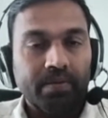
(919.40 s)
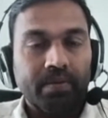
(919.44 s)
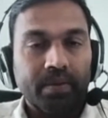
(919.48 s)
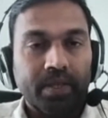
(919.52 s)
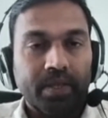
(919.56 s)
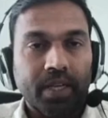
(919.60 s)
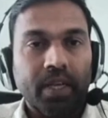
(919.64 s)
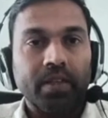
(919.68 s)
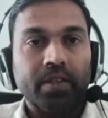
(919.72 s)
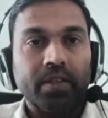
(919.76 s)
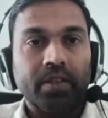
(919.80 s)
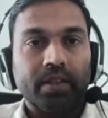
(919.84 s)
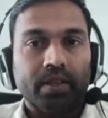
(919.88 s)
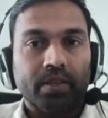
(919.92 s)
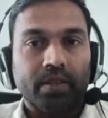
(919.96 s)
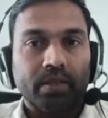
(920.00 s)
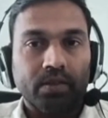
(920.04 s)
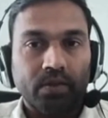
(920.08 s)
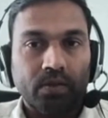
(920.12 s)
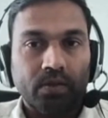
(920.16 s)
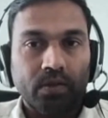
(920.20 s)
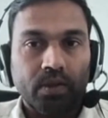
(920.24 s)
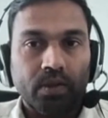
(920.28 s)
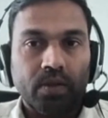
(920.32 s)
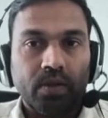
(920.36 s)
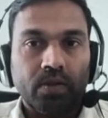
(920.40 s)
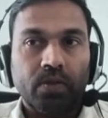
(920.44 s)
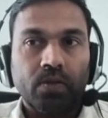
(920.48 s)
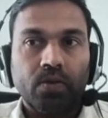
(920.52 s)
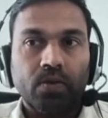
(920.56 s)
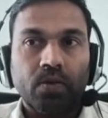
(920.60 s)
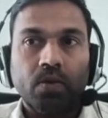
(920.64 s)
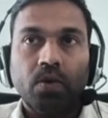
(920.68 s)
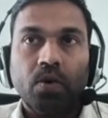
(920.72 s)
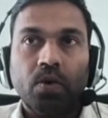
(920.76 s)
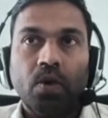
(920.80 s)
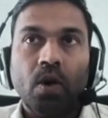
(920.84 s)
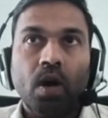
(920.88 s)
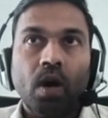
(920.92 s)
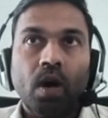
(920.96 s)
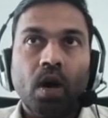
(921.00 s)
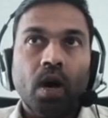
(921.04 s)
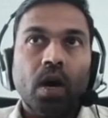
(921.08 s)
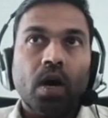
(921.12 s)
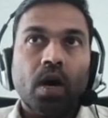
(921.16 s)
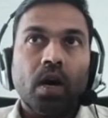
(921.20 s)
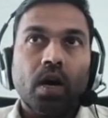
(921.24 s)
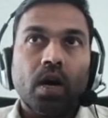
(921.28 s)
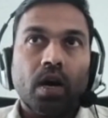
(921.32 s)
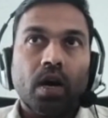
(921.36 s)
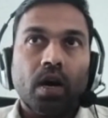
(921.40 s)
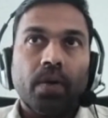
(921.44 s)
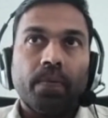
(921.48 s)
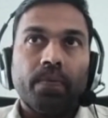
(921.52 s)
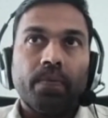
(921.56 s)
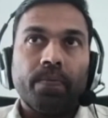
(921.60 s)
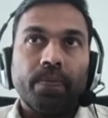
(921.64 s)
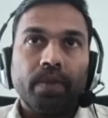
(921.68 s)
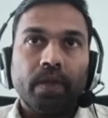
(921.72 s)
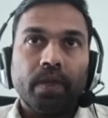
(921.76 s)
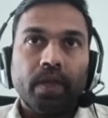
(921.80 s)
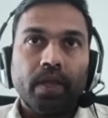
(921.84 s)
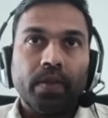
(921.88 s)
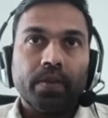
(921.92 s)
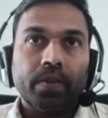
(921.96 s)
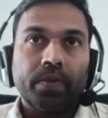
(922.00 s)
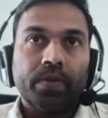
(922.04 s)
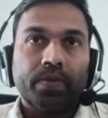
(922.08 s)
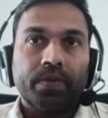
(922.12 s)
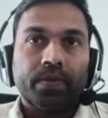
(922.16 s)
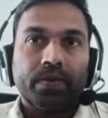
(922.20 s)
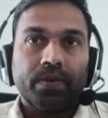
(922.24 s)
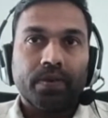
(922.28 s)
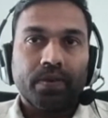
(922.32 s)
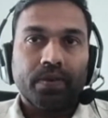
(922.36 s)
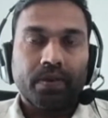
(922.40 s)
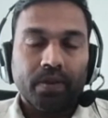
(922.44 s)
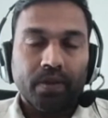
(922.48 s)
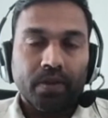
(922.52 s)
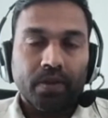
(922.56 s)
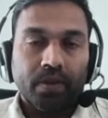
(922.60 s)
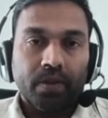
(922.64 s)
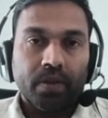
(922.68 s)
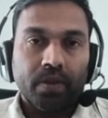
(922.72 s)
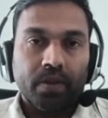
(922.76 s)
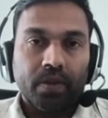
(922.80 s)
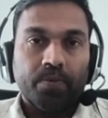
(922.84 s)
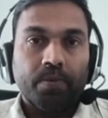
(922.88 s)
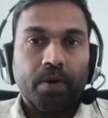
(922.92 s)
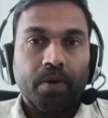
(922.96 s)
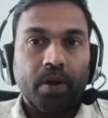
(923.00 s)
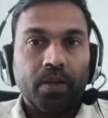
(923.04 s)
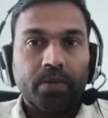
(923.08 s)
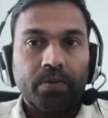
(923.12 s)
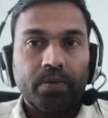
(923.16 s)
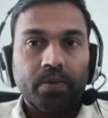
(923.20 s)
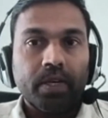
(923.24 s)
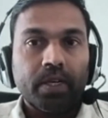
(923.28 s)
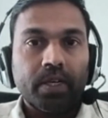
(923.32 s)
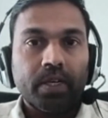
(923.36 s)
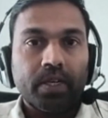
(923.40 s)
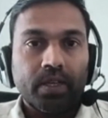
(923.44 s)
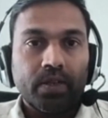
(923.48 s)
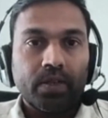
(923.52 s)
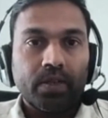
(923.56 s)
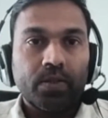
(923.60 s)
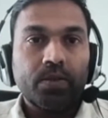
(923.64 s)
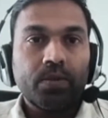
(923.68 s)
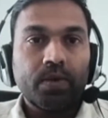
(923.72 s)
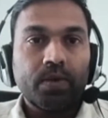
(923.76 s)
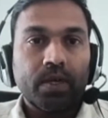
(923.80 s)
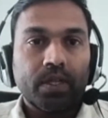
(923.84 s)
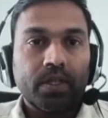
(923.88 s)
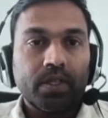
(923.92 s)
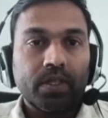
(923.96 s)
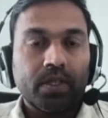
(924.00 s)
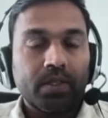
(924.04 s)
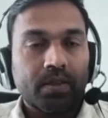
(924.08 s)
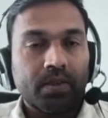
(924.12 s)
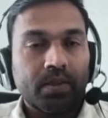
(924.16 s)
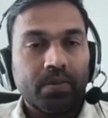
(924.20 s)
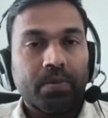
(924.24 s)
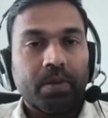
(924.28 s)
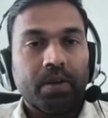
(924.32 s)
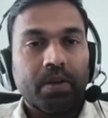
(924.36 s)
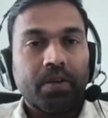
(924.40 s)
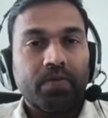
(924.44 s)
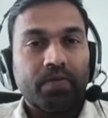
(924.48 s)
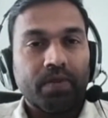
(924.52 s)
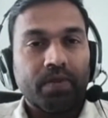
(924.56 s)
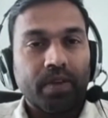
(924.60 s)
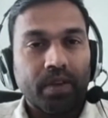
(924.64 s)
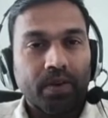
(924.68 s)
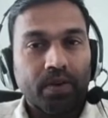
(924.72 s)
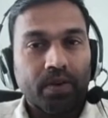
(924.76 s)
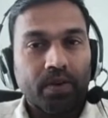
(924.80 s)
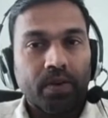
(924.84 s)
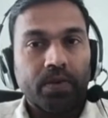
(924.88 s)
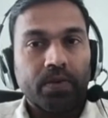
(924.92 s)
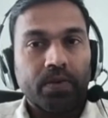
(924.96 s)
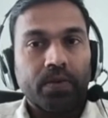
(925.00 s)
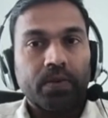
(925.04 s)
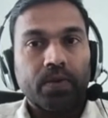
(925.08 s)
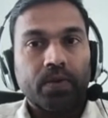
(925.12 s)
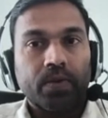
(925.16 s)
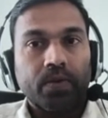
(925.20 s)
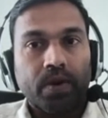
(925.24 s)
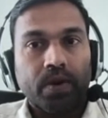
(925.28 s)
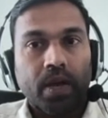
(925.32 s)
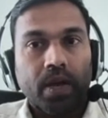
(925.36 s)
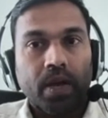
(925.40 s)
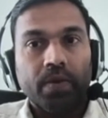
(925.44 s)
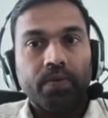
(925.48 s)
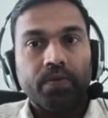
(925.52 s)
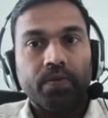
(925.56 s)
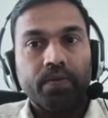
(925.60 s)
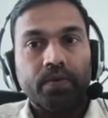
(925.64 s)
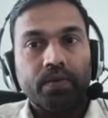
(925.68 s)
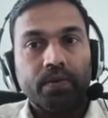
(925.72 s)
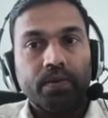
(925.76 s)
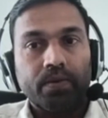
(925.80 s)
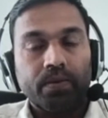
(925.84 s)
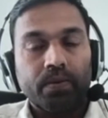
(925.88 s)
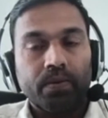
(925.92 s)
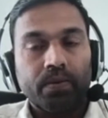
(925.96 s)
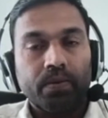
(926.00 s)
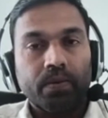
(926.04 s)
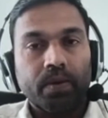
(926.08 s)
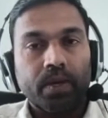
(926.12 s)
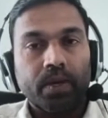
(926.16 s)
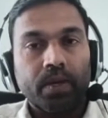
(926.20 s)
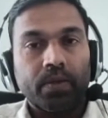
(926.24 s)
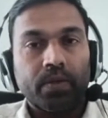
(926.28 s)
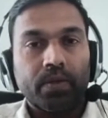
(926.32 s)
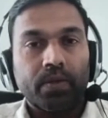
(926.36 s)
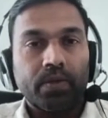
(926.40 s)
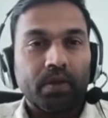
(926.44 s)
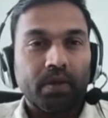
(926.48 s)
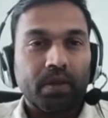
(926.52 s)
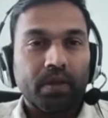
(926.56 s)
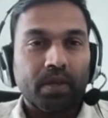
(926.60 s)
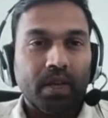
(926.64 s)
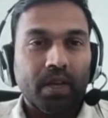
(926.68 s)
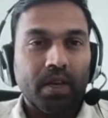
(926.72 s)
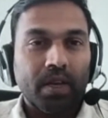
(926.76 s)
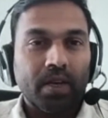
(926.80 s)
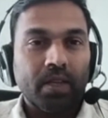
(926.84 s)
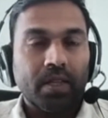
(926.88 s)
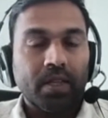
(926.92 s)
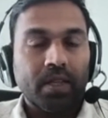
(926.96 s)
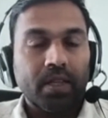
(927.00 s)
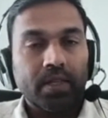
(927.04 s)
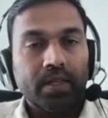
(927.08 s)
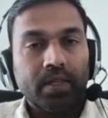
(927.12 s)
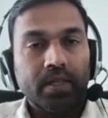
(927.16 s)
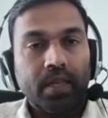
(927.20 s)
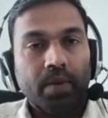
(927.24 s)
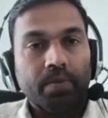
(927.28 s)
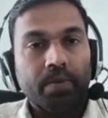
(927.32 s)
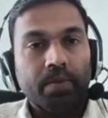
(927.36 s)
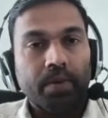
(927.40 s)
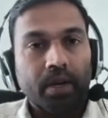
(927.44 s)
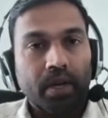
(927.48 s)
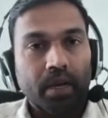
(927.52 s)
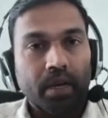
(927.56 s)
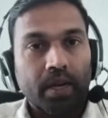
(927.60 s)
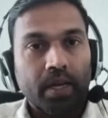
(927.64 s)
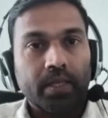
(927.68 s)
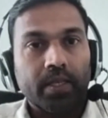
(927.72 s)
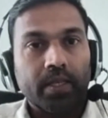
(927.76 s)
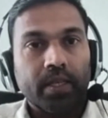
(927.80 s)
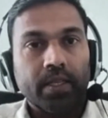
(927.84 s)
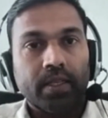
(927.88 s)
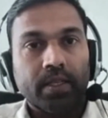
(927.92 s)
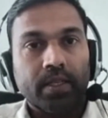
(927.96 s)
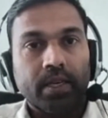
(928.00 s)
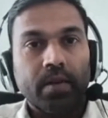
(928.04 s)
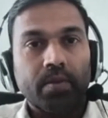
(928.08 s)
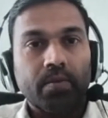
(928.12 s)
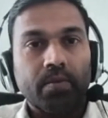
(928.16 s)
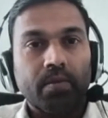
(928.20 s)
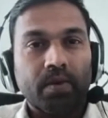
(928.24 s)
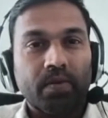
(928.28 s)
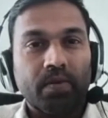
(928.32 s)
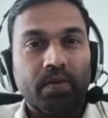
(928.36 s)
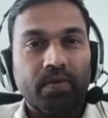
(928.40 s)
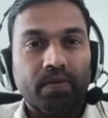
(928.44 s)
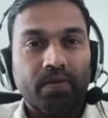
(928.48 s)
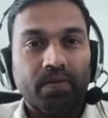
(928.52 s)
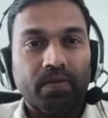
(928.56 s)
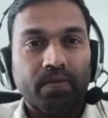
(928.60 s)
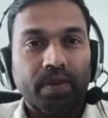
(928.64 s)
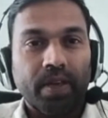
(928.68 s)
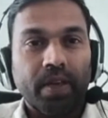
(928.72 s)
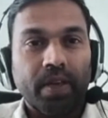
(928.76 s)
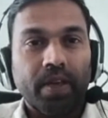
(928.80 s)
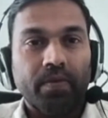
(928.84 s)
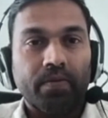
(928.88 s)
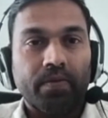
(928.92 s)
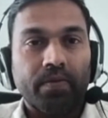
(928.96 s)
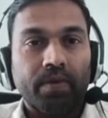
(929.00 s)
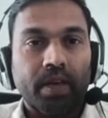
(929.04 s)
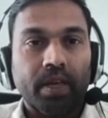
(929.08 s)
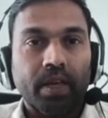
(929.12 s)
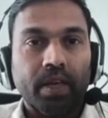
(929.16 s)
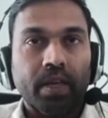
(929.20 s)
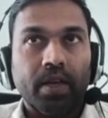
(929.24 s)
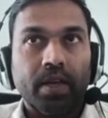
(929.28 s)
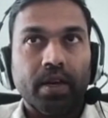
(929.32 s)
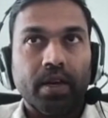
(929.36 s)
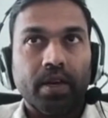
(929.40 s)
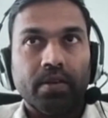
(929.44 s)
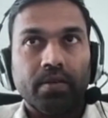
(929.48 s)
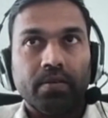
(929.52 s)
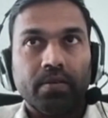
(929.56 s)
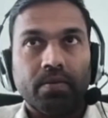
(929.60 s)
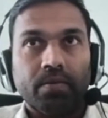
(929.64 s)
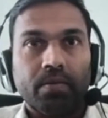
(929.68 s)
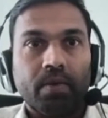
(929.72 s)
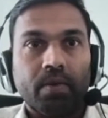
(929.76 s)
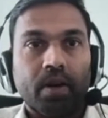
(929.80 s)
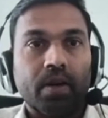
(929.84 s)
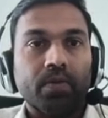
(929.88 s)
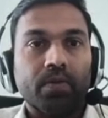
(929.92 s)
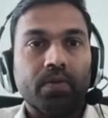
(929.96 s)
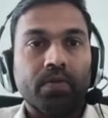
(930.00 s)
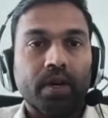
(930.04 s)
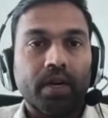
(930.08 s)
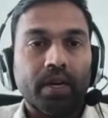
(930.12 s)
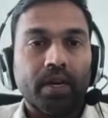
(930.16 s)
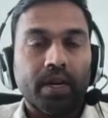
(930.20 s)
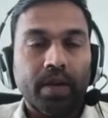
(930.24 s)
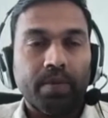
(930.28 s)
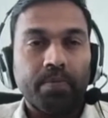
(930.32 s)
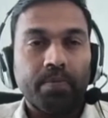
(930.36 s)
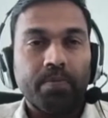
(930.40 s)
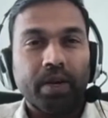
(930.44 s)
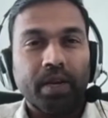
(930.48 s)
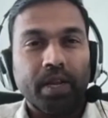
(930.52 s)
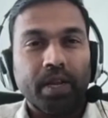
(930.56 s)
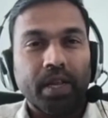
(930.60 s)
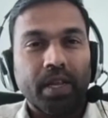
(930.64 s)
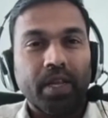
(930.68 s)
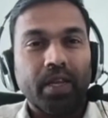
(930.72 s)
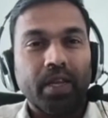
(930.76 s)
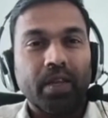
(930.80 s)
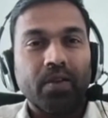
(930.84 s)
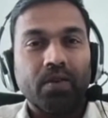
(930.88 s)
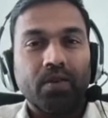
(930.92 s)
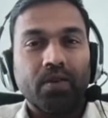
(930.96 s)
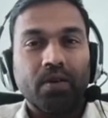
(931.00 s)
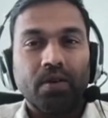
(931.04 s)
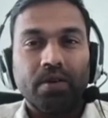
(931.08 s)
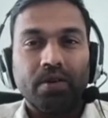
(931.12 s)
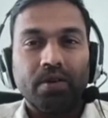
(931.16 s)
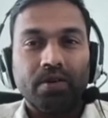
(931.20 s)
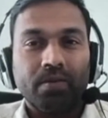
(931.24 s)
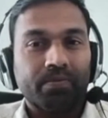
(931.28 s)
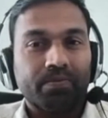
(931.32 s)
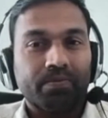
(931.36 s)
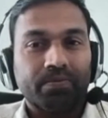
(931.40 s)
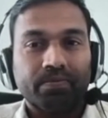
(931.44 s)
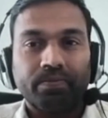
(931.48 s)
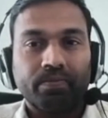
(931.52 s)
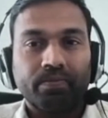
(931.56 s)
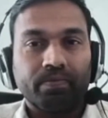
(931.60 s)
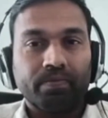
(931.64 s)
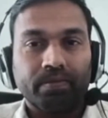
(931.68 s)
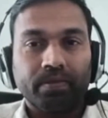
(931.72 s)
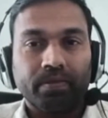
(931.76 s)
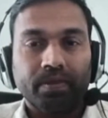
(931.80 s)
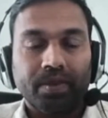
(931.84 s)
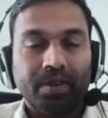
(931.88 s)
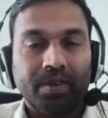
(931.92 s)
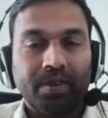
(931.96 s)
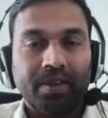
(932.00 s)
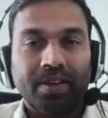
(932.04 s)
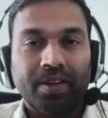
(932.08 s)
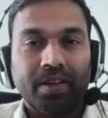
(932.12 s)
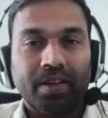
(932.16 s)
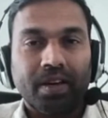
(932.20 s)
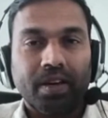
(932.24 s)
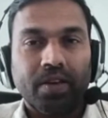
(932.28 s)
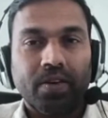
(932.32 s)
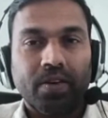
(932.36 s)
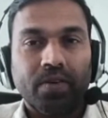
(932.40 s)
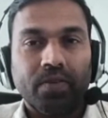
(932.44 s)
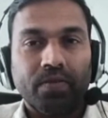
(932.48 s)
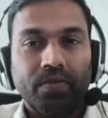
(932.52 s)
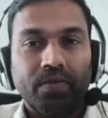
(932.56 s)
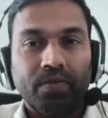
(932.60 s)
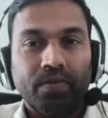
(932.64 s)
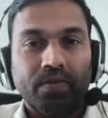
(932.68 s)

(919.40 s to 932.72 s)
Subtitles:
dangerous. Okay, so yes, the possibilities do exist, but we also have to ensure that things happen in a sustainable way, where whatever debris or kind of